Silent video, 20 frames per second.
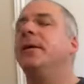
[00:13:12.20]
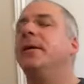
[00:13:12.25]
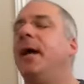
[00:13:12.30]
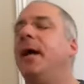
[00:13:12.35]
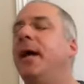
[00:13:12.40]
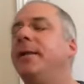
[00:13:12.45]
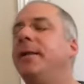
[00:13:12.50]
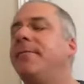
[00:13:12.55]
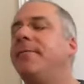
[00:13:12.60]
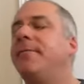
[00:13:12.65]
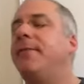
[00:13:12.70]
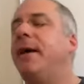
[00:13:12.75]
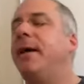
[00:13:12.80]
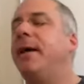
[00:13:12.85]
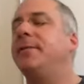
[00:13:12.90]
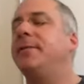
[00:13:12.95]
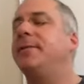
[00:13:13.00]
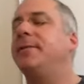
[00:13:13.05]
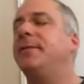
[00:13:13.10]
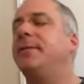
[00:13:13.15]
And the
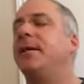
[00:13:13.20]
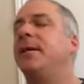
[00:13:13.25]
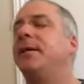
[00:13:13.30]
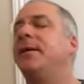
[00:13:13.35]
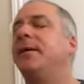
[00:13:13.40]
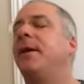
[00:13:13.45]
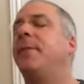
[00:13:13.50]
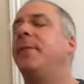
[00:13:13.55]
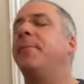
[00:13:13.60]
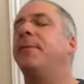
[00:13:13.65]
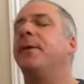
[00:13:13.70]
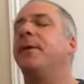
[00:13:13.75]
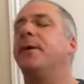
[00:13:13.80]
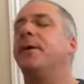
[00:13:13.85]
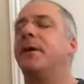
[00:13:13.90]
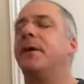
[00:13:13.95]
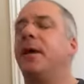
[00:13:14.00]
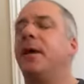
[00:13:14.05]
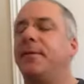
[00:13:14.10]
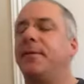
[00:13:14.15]
vast
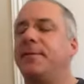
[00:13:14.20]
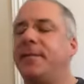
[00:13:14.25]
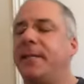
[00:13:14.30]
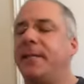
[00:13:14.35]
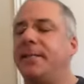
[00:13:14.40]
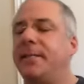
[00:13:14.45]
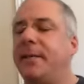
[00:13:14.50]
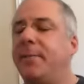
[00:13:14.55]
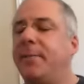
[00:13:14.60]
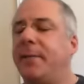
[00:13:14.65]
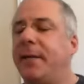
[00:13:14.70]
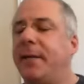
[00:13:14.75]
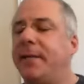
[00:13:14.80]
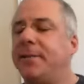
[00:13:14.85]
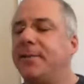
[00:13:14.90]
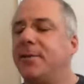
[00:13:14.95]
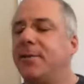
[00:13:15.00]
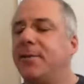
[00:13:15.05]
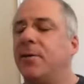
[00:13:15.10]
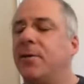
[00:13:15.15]
number of sentient
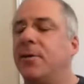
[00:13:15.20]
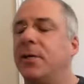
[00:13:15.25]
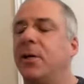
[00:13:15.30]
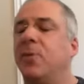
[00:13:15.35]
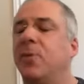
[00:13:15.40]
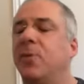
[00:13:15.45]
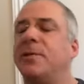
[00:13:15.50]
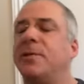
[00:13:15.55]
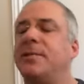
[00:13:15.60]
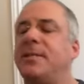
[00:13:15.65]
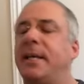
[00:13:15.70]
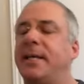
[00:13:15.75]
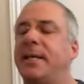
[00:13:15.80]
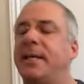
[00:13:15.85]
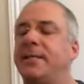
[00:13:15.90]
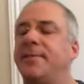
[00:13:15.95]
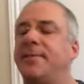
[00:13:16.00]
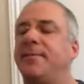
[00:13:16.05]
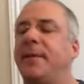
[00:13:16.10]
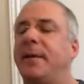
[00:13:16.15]
beings are all in lower
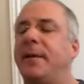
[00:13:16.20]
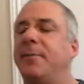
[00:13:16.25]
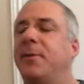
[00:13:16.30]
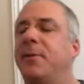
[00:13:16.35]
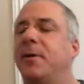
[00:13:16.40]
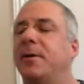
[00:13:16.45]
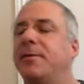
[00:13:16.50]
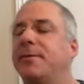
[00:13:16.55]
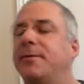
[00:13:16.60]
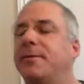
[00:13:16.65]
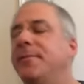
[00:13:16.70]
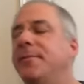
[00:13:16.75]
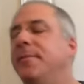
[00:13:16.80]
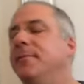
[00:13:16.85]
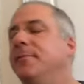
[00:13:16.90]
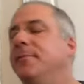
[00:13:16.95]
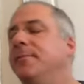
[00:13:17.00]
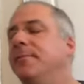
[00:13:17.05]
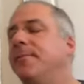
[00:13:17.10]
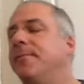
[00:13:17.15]
states of rebirth.
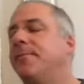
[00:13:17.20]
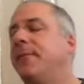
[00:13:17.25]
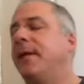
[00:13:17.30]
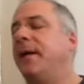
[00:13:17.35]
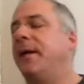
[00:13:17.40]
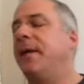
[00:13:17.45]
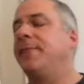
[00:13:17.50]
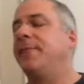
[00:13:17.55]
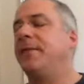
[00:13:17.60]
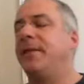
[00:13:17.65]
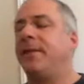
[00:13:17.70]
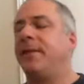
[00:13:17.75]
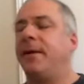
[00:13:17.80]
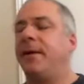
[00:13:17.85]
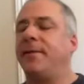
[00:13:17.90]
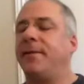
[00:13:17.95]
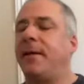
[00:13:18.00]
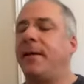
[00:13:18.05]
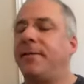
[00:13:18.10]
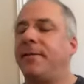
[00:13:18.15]
You have to
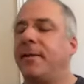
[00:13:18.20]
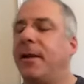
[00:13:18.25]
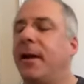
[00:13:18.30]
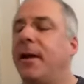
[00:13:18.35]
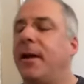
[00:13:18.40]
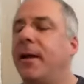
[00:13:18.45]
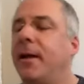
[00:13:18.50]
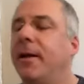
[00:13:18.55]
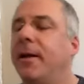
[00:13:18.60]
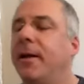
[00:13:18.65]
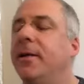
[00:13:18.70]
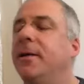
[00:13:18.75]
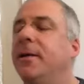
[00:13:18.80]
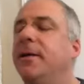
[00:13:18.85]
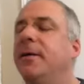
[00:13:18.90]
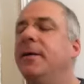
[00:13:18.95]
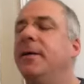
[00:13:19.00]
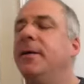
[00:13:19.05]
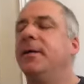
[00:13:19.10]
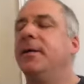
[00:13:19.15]
think that they're kind of
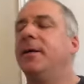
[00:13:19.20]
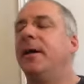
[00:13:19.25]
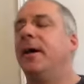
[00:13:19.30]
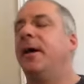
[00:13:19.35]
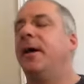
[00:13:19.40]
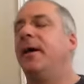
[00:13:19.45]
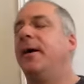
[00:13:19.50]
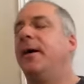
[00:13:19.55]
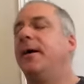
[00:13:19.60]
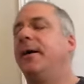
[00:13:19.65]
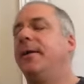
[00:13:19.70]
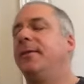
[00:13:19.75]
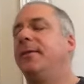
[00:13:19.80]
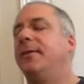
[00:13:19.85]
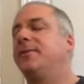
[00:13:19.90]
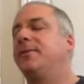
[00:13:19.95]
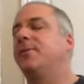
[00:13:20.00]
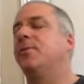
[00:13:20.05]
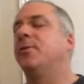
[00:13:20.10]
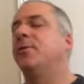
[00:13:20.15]
in the
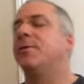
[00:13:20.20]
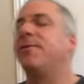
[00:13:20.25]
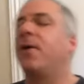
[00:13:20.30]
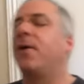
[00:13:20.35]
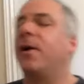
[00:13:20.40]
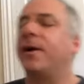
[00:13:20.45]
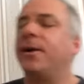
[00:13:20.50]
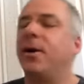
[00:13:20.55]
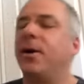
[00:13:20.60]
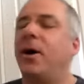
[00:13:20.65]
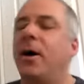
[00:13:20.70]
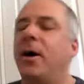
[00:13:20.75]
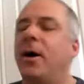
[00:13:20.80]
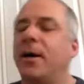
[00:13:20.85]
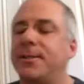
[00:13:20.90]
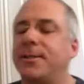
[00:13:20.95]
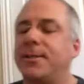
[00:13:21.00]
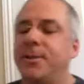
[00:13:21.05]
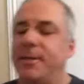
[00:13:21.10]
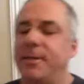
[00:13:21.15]
school of hard
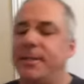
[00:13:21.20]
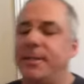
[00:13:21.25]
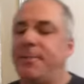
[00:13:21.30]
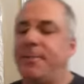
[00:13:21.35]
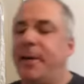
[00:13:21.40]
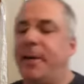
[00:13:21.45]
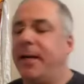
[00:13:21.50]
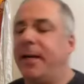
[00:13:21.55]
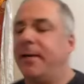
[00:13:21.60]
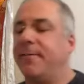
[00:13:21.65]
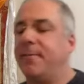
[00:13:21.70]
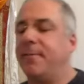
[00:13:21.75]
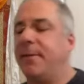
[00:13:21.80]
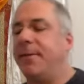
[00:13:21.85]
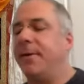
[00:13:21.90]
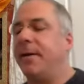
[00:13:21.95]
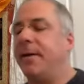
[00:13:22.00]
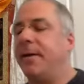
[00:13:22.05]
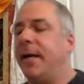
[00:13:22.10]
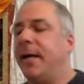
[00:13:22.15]
knocks, so to speak, with
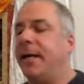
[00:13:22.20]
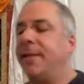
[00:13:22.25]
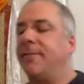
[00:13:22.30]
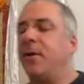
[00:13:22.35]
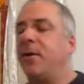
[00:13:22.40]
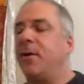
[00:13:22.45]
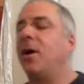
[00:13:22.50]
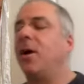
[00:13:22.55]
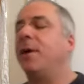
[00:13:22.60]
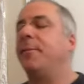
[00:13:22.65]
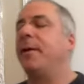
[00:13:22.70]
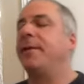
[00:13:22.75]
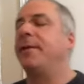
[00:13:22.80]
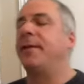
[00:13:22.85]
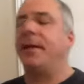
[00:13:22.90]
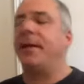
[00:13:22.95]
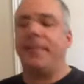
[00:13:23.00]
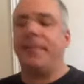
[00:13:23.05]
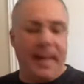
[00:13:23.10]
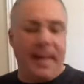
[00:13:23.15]
their negative karma,
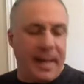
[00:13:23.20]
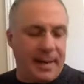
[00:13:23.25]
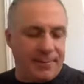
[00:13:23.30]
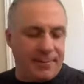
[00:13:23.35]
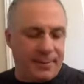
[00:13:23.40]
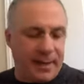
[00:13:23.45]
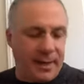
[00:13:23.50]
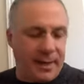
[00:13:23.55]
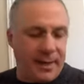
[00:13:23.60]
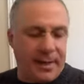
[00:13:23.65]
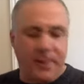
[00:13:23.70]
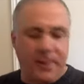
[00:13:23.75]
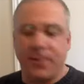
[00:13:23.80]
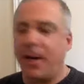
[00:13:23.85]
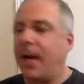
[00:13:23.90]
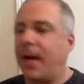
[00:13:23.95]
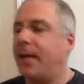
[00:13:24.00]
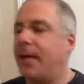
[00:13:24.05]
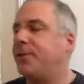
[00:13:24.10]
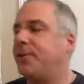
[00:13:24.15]
that they have to kind of
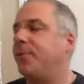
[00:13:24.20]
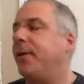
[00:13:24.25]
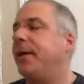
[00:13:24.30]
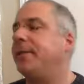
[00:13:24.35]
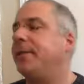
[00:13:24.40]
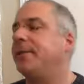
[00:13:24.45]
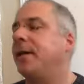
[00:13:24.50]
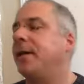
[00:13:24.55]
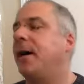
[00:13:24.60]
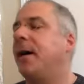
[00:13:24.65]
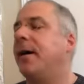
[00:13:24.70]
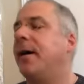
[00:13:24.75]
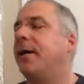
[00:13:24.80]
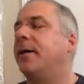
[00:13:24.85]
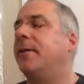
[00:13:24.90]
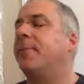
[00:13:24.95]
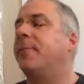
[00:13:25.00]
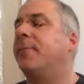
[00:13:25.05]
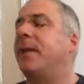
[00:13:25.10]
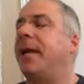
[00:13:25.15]
graduate to
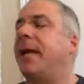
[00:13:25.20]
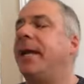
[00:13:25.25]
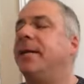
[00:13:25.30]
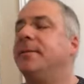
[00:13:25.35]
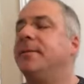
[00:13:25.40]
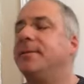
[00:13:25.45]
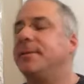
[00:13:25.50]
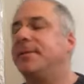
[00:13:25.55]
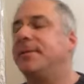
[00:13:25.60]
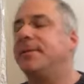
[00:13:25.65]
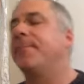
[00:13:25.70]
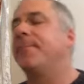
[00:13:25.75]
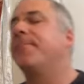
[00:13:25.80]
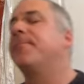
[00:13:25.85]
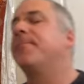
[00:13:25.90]
higher planes,